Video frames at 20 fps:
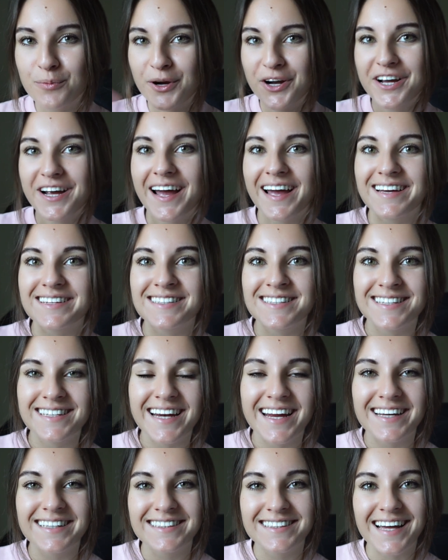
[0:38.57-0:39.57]
Morning guys,
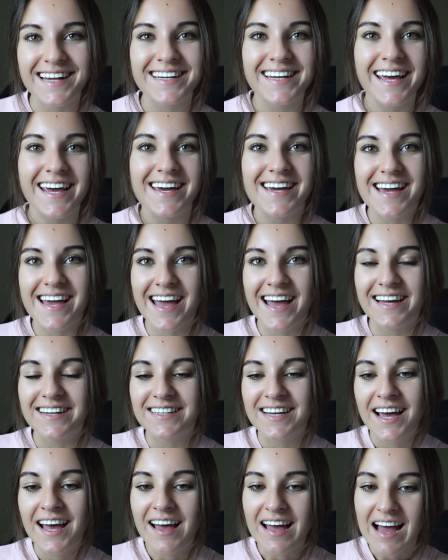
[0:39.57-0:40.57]
today is Sunday
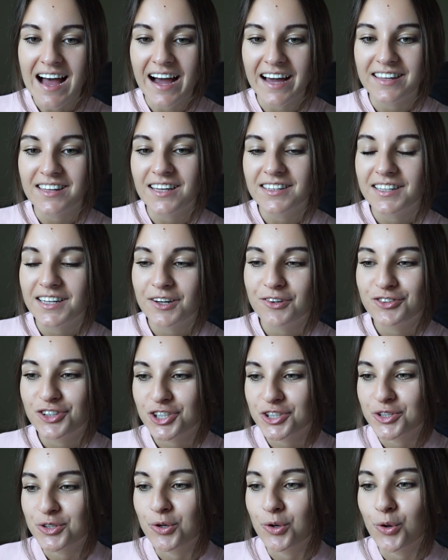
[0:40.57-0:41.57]
and I thought that I would
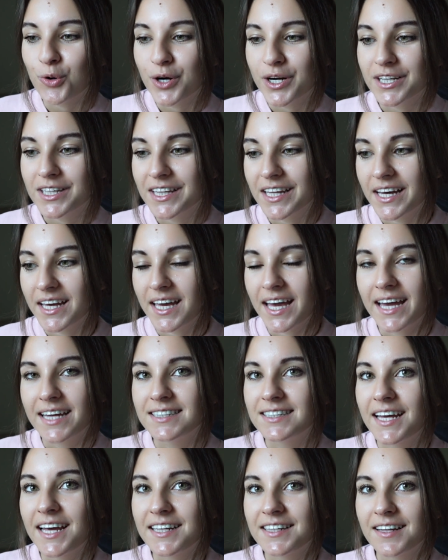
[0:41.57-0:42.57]
just record like a
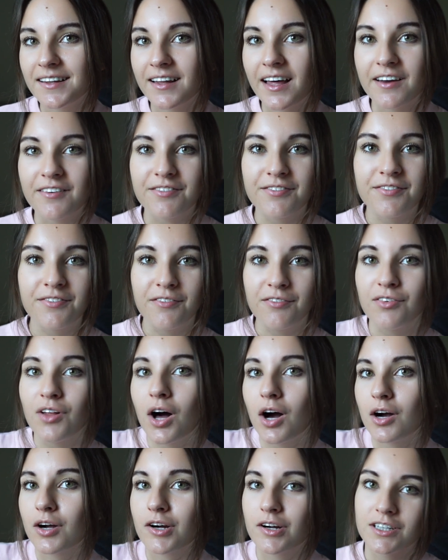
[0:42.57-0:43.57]
day in the life
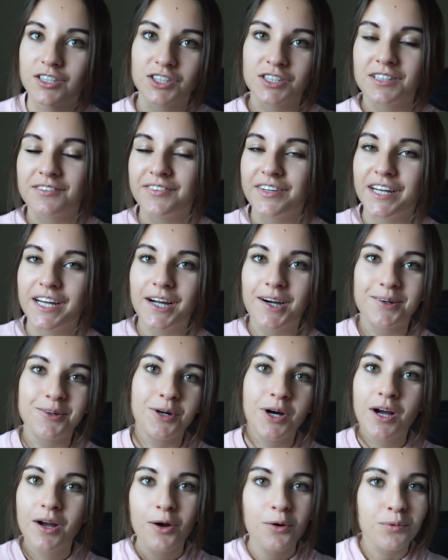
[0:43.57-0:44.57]
vlog or just a
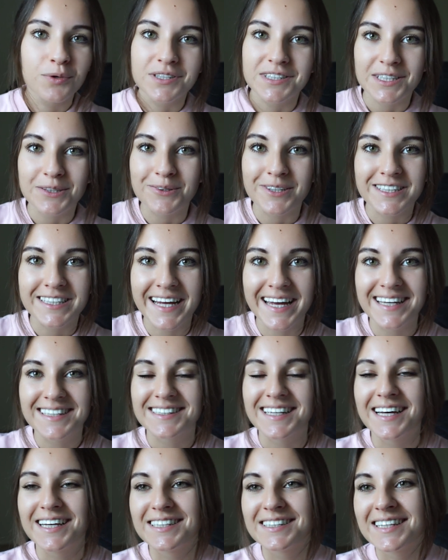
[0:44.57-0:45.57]
video. We'll see where it
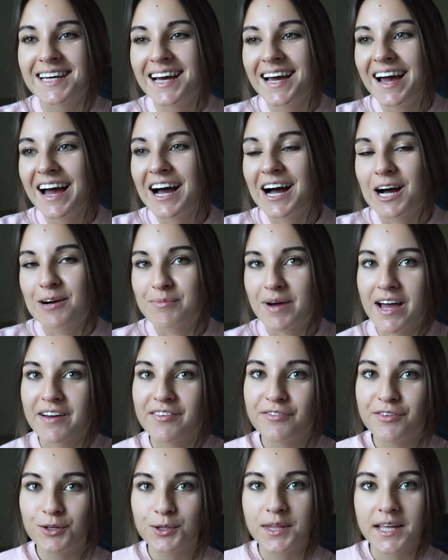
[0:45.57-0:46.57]
takes us. I
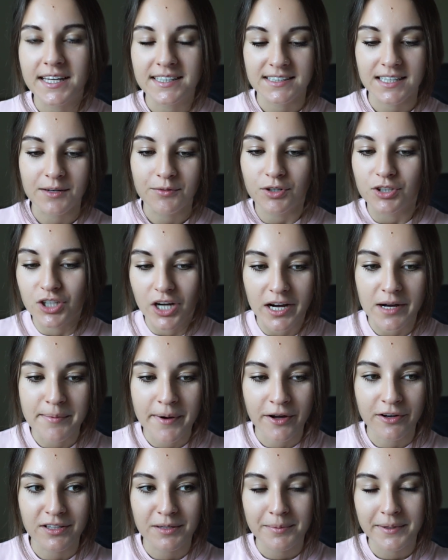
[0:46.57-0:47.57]
have a few things that I want to talk
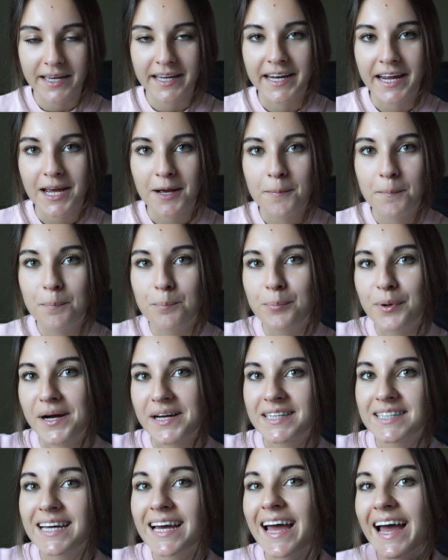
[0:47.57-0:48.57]
about at the beginning,
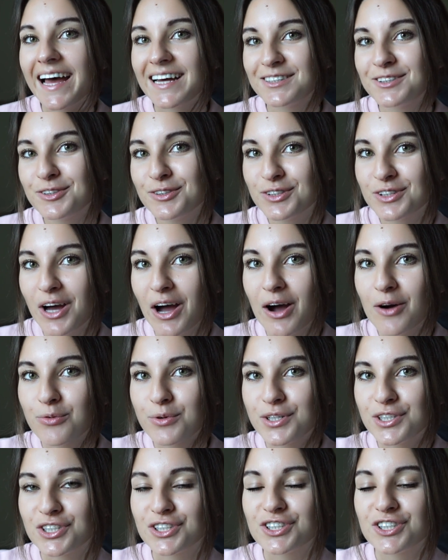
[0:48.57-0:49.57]
but as you saw,
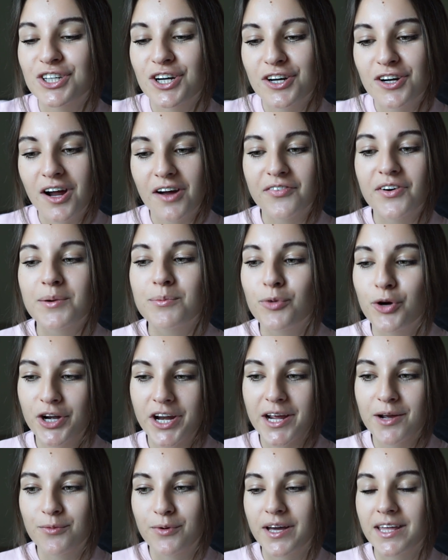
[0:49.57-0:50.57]
we just started off our
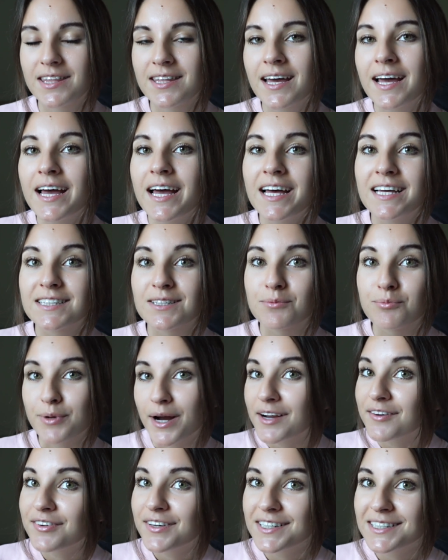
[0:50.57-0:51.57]
morning with some
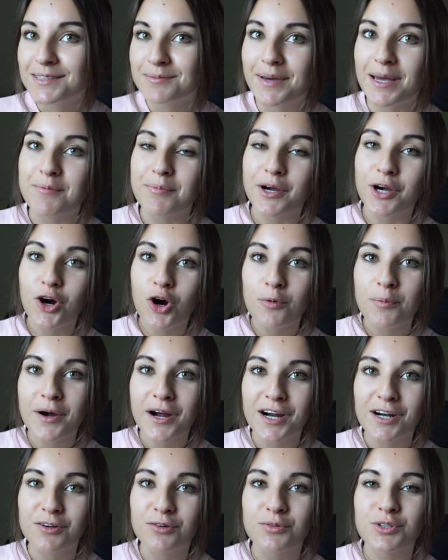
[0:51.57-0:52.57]
breakfast made by
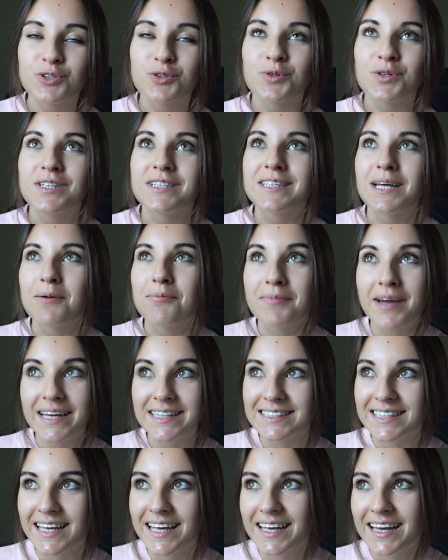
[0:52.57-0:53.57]
Omar, which was
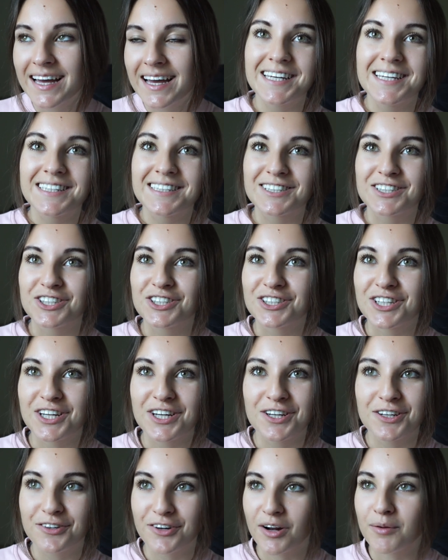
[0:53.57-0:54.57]
amazing. He's just an
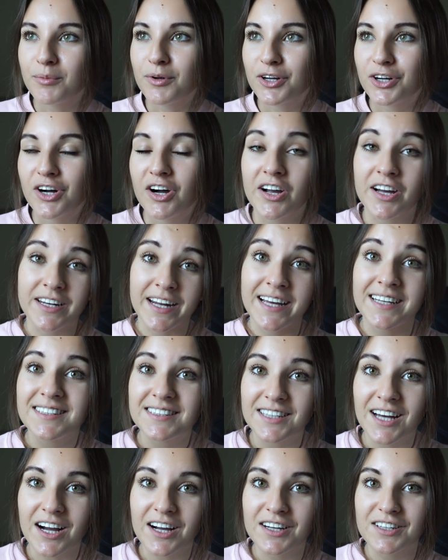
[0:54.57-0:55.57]
incredible cook and I
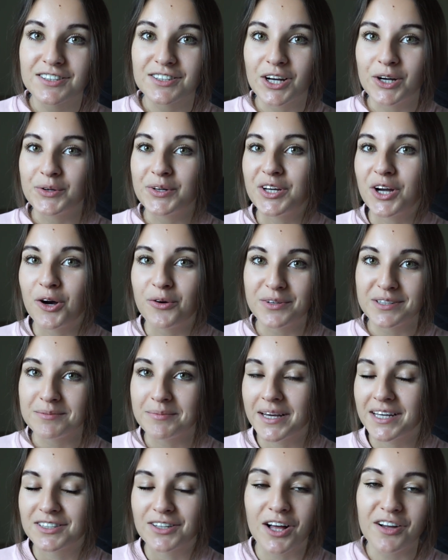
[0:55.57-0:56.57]
suck, so he always
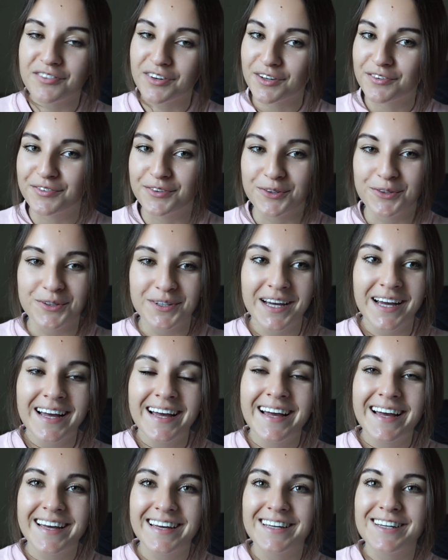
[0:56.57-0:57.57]
makes all of our food.
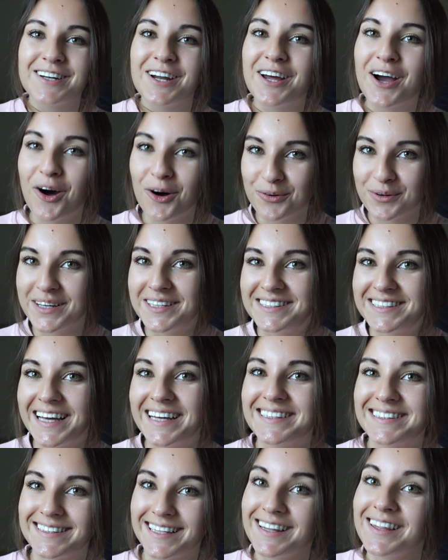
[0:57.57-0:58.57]
It always
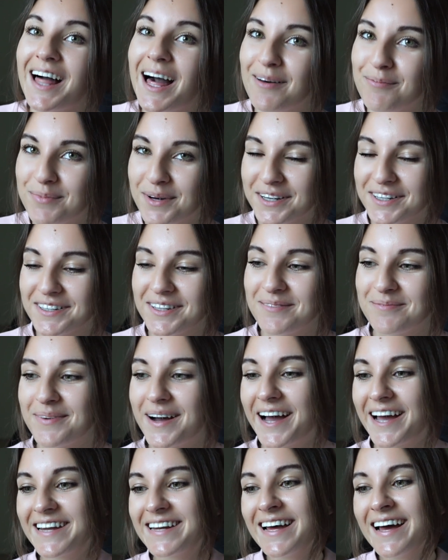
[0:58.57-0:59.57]
tastes a lot better than
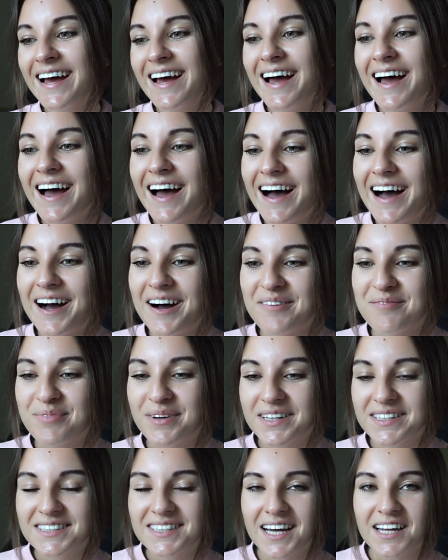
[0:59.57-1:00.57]
mine.
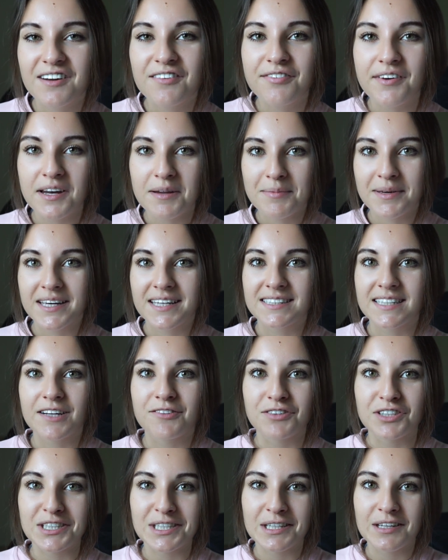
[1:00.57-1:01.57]
But it's kind of funny because I
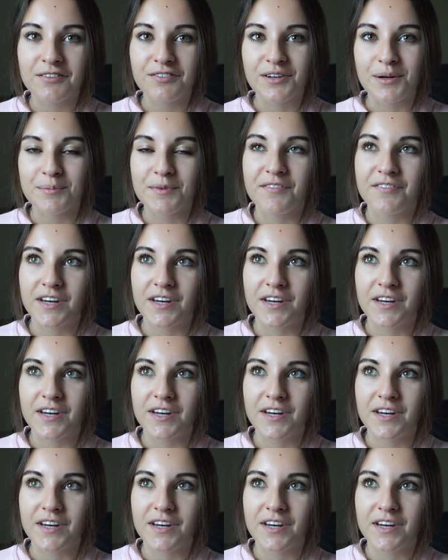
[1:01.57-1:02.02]
recently filmed a